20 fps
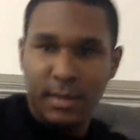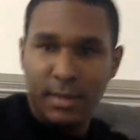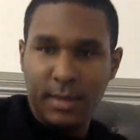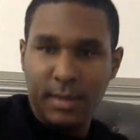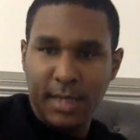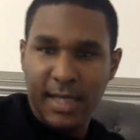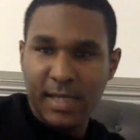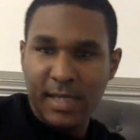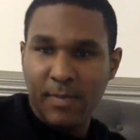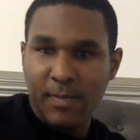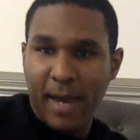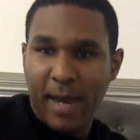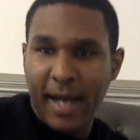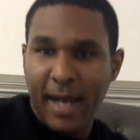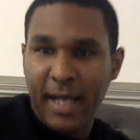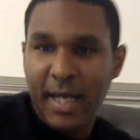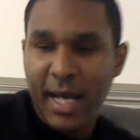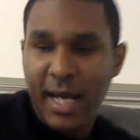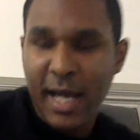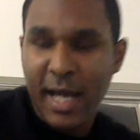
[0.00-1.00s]
this
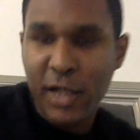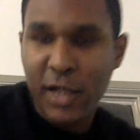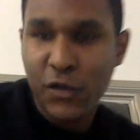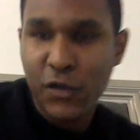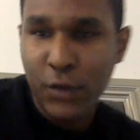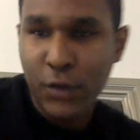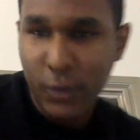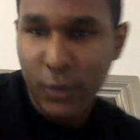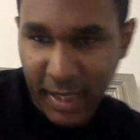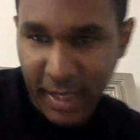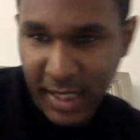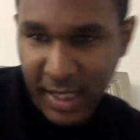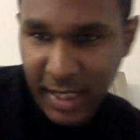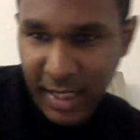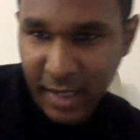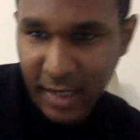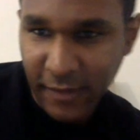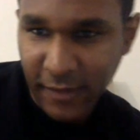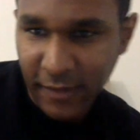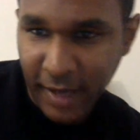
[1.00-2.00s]
mitochondrial
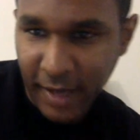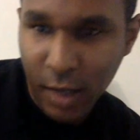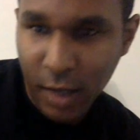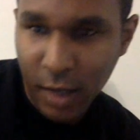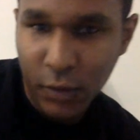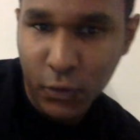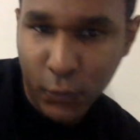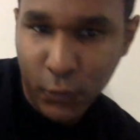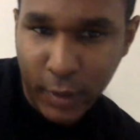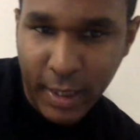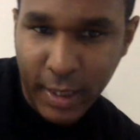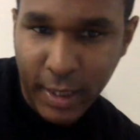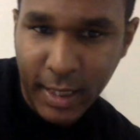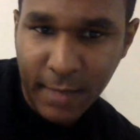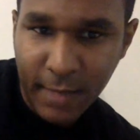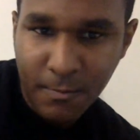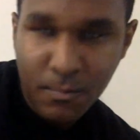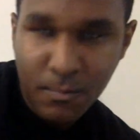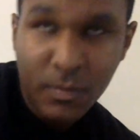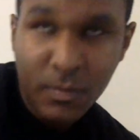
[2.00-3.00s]
Eve,
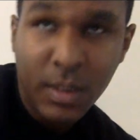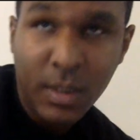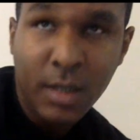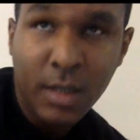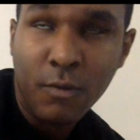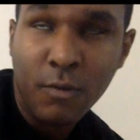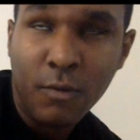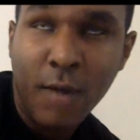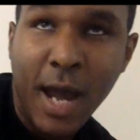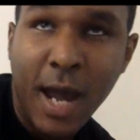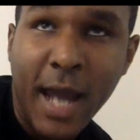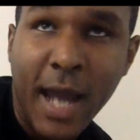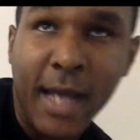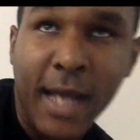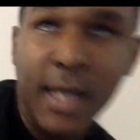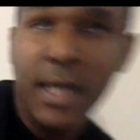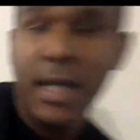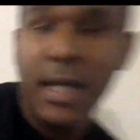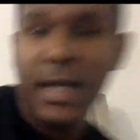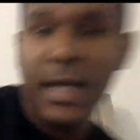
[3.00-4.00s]
L3, right,
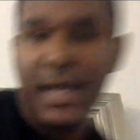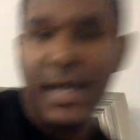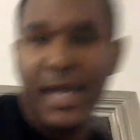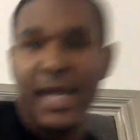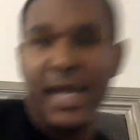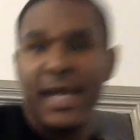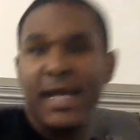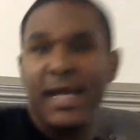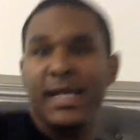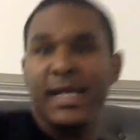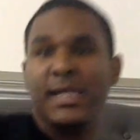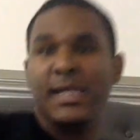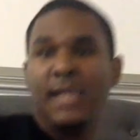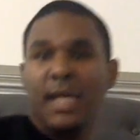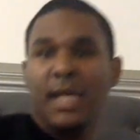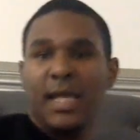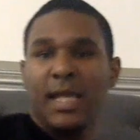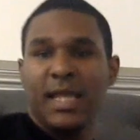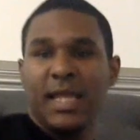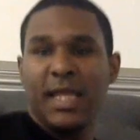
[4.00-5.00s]
is
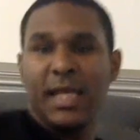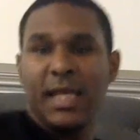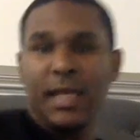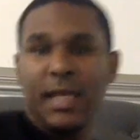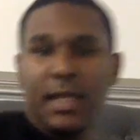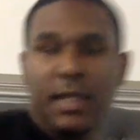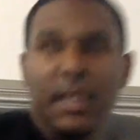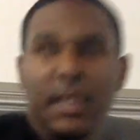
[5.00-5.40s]
the